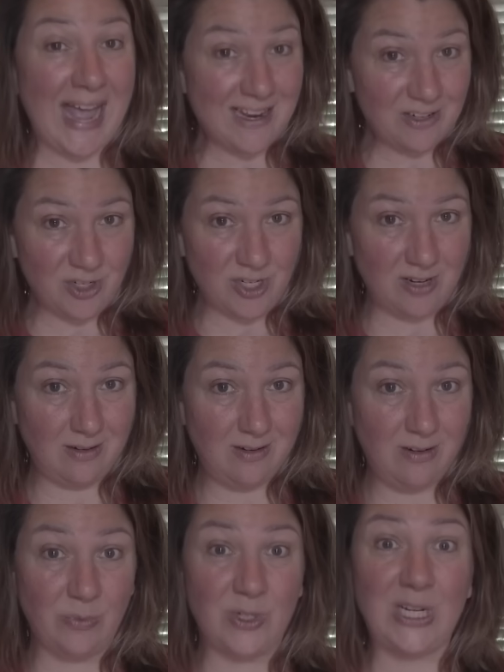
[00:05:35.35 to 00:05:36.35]
Action,
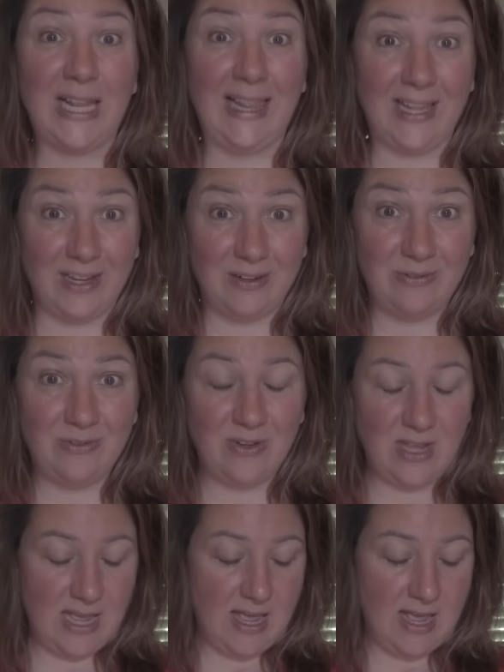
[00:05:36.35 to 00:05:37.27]
which I love,